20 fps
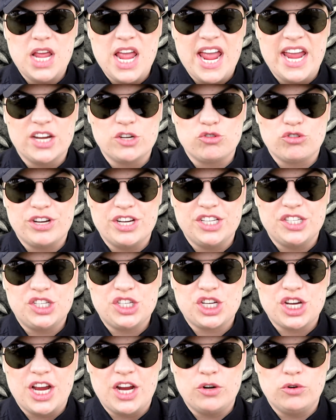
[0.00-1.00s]
Andrea's
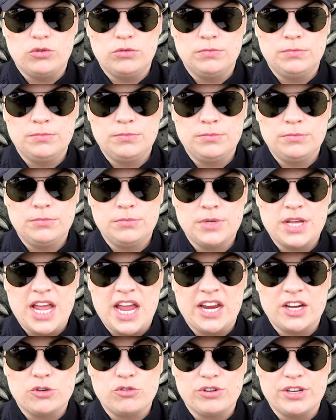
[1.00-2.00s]
channel.
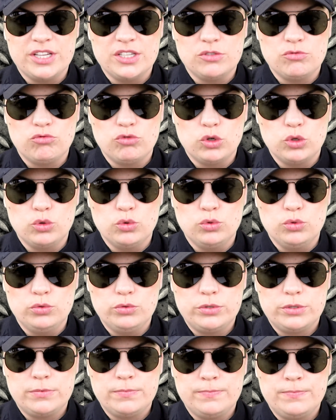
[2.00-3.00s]
Andrea's
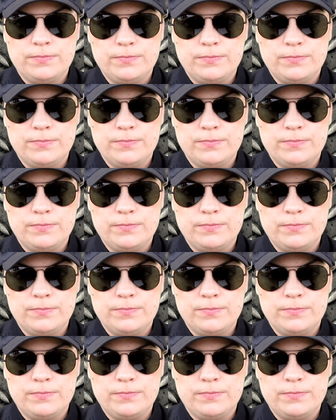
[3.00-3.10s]
Rules.